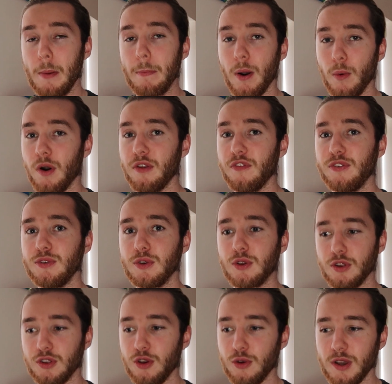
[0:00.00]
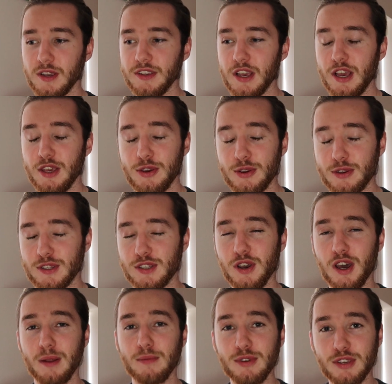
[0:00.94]
But one thing you can do is you can
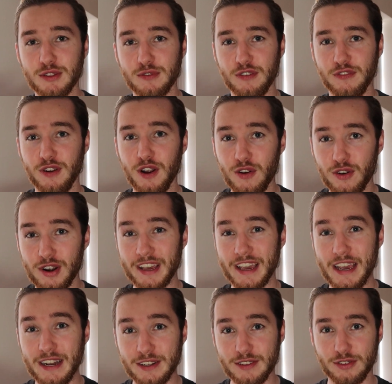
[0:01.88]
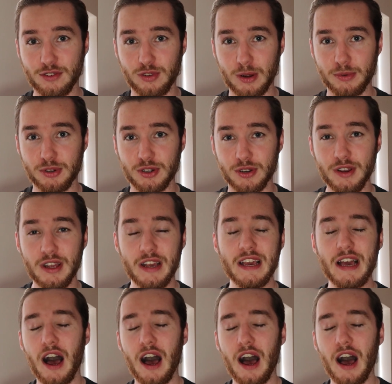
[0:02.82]
sign up using the referral link in the description.